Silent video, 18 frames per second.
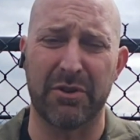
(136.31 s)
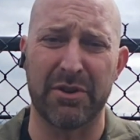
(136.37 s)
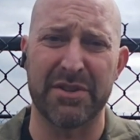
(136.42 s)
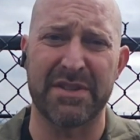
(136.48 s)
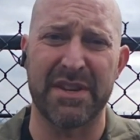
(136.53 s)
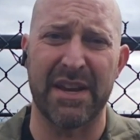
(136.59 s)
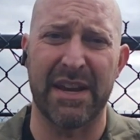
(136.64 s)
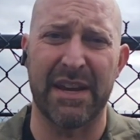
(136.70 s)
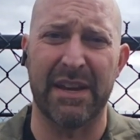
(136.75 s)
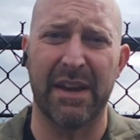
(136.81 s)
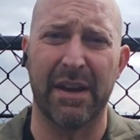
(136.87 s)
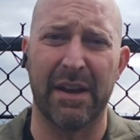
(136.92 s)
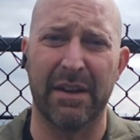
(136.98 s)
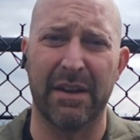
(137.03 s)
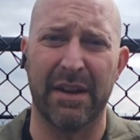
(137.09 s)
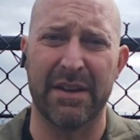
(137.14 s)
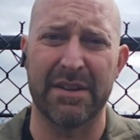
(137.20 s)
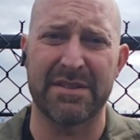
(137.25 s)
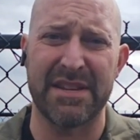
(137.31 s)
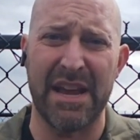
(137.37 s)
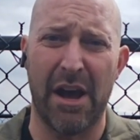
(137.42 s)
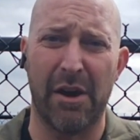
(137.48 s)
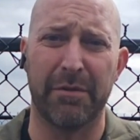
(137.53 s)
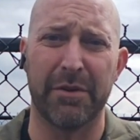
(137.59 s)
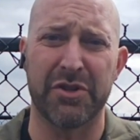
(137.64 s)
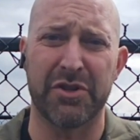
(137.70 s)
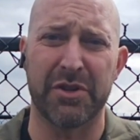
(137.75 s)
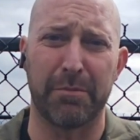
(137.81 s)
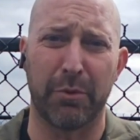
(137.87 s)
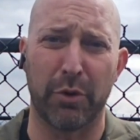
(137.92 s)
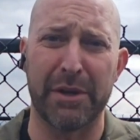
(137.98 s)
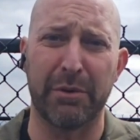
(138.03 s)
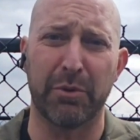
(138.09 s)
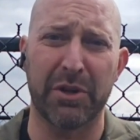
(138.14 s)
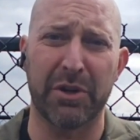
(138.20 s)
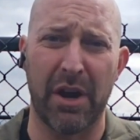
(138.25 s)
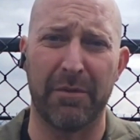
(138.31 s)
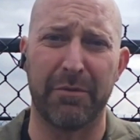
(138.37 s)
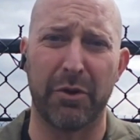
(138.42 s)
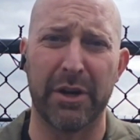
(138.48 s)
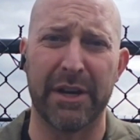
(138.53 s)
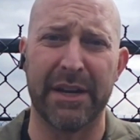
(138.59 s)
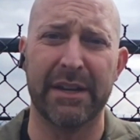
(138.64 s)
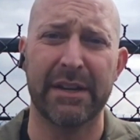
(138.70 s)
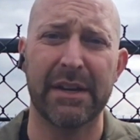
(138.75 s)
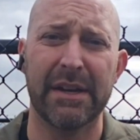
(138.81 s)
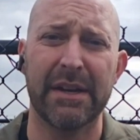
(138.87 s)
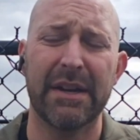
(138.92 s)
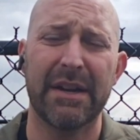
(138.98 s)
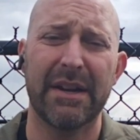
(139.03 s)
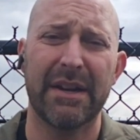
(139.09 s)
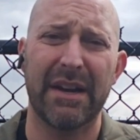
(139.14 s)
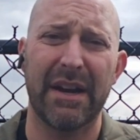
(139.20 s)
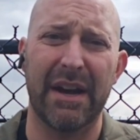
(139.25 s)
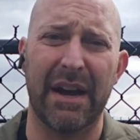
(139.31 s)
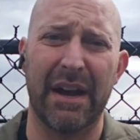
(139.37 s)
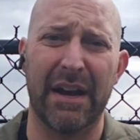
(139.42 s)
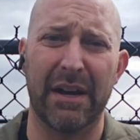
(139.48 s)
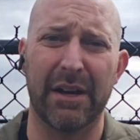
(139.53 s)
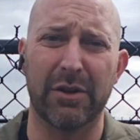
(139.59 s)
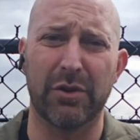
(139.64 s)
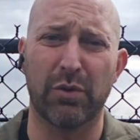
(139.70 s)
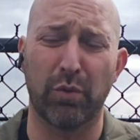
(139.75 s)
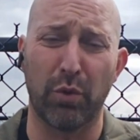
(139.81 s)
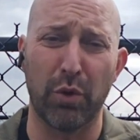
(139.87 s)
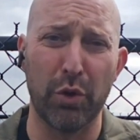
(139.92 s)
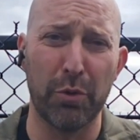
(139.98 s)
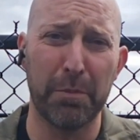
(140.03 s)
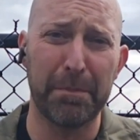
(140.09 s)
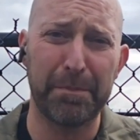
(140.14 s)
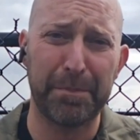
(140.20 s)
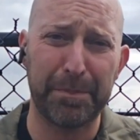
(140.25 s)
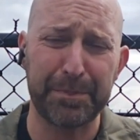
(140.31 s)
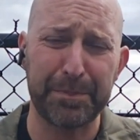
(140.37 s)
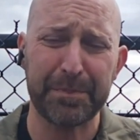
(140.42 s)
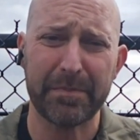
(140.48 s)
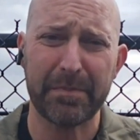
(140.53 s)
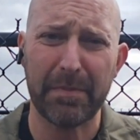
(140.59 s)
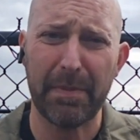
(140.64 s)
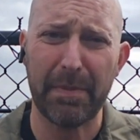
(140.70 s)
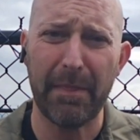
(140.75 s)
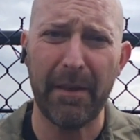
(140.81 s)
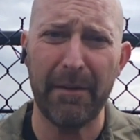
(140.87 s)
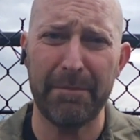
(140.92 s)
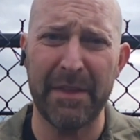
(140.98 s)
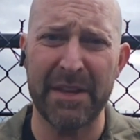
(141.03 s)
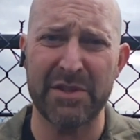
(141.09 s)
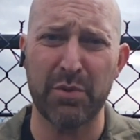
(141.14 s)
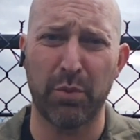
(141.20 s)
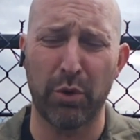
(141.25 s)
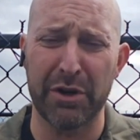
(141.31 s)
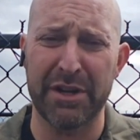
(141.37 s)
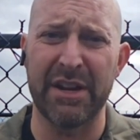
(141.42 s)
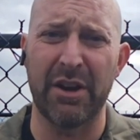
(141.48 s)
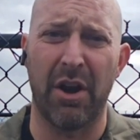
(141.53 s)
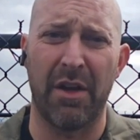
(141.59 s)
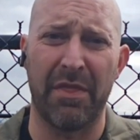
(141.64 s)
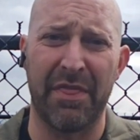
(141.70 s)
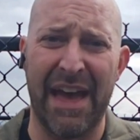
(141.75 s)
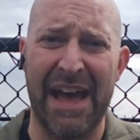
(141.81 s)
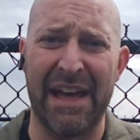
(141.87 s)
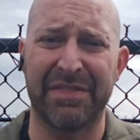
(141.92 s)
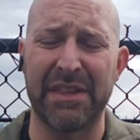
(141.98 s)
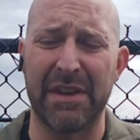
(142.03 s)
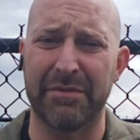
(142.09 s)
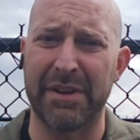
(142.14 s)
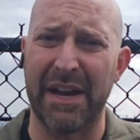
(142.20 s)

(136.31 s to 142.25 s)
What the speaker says: There is a salvage and marine recovery group that's working on that.